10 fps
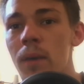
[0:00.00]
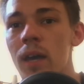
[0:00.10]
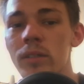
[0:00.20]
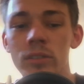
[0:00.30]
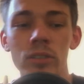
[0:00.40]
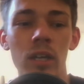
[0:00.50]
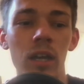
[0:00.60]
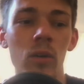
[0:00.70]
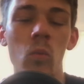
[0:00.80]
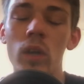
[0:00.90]
about
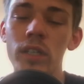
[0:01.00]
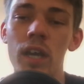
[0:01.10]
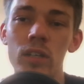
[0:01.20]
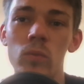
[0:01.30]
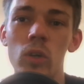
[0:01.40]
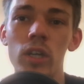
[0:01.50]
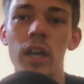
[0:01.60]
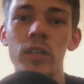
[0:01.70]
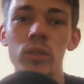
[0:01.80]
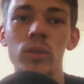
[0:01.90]
what kind of
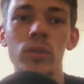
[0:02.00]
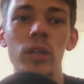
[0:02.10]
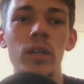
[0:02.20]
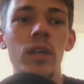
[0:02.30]
work I do,